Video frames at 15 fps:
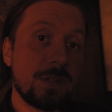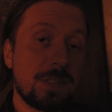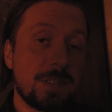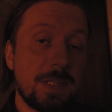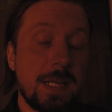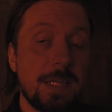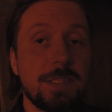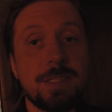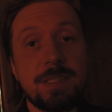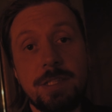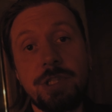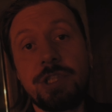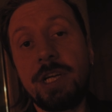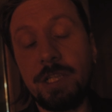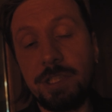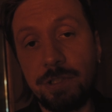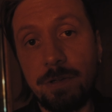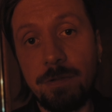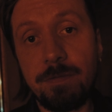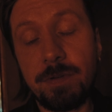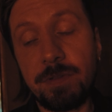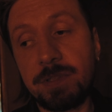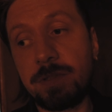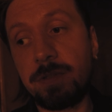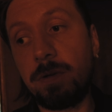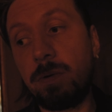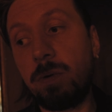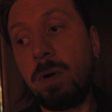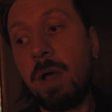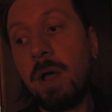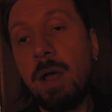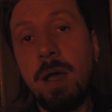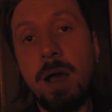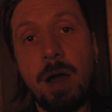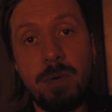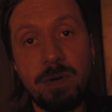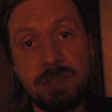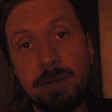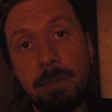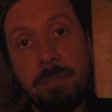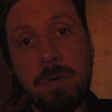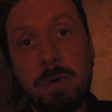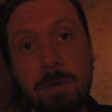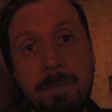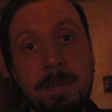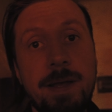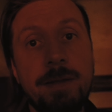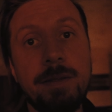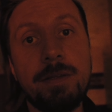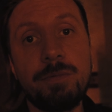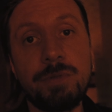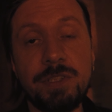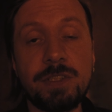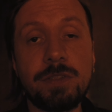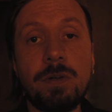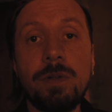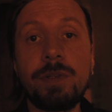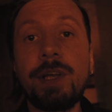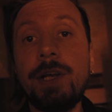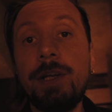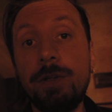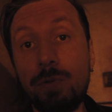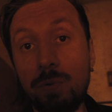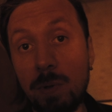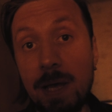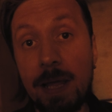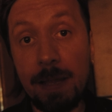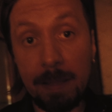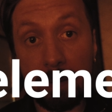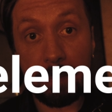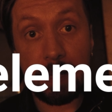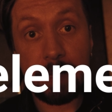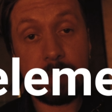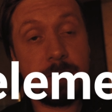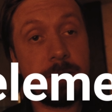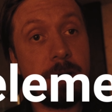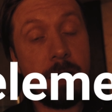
the stage is a changeover, so our support band, which is called Into Elements,